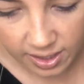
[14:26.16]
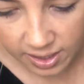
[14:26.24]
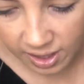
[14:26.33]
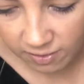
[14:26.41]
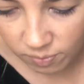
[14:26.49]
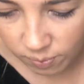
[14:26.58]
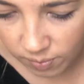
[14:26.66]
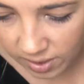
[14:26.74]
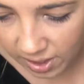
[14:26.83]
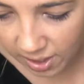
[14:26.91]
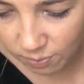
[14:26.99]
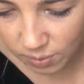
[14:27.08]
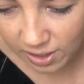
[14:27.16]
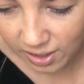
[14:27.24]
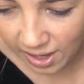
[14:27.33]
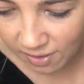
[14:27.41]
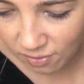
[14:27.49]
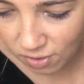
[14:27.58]

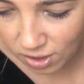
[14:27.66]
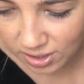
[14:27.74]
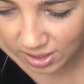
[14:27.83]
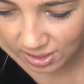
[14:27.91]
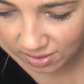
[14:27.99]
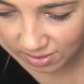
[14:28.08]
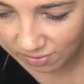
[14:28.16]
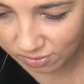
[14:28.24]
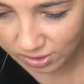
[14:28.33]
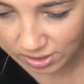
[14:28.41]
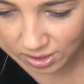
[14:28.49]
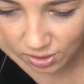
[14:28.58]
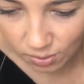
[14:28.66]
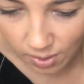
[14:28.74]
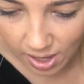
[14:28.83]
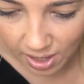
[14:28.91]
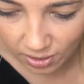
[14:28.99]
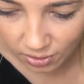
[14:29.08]
have rotted a
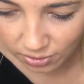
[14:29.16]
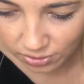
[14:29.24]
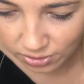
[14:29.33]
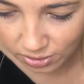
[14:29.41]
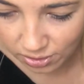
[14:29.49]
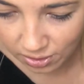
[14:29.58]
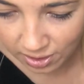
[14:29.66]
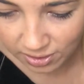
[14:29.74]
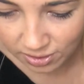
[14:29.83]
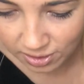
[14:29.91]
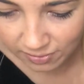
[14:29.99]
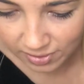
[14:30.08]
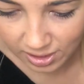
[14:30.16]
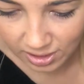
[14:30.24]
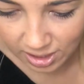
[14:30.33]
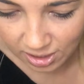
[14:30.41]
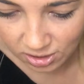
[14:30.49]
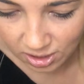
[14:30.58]
while ago, so I don't even need
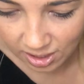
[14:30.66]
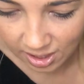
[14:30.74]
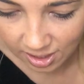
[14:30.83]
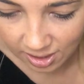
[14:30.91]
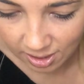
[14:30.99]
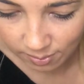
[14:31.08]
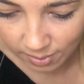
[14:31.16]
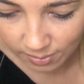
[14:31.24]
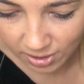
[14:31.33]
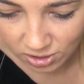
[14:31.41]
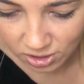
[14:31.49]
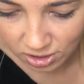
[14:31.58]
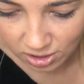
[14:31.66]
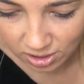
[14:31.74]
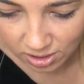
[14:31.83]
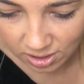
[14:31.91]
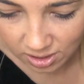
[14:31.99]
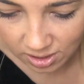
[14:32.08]
to actually cut them. I'm actually
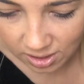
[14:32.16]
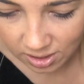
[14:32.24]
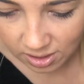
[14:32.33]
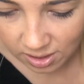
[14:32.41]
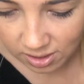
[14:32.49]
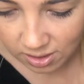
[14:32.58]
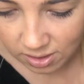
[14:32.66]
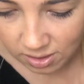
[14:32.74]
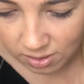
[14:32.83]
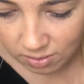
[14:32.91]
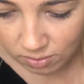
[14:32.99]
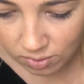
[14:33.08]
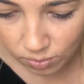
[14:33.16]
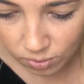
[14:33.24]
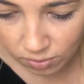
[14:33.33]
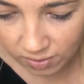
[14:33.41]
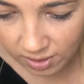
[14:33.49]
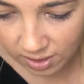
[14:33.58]
just
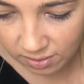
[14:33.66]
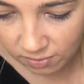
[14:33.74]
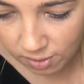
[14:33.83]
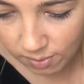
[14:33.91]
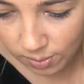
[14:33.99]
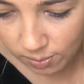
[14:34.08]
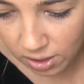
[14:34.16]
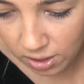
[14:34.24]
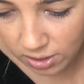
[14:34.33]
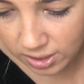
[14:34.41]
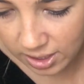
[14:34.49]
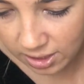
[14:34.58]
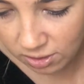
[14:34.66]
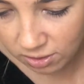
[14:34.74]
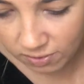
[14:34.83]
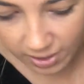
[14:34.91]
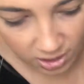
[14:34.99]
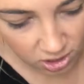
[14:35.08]
removing it from the plant. I could
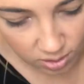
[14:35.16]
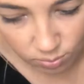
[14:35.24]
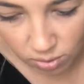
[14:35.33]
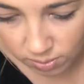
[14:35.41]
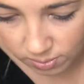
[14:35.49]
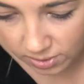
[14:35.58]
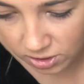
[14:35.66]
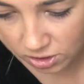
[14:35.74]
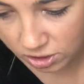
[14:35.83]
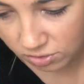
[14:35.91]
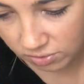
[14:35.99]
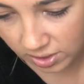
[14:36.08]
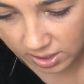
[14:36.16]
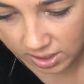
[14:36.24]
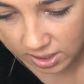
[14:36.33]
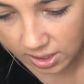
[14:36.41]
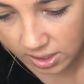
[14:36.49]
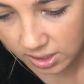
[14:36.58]
have actually probably just
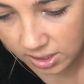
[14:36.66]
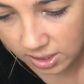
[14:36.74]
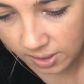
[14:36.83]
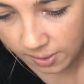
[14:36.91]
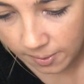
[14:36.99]
rinsed this,